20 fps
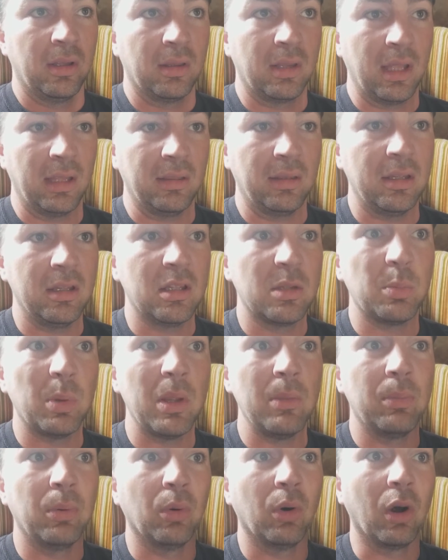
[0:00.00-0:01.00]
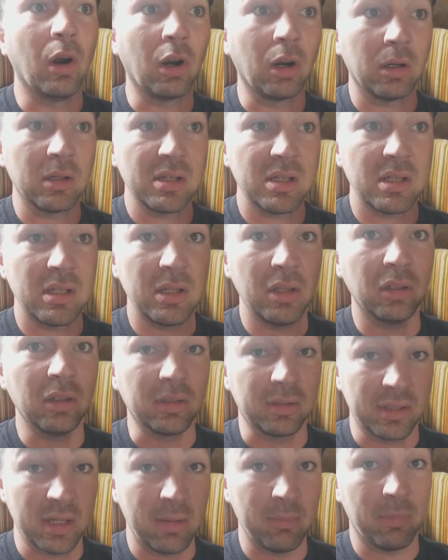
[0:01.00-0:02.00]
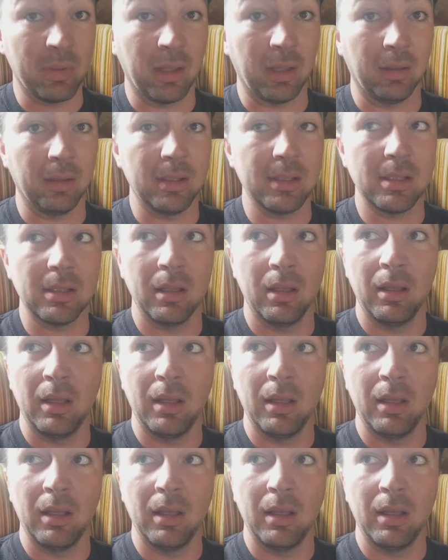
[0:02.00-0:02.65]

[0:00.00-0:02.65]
that these people are still attempting this.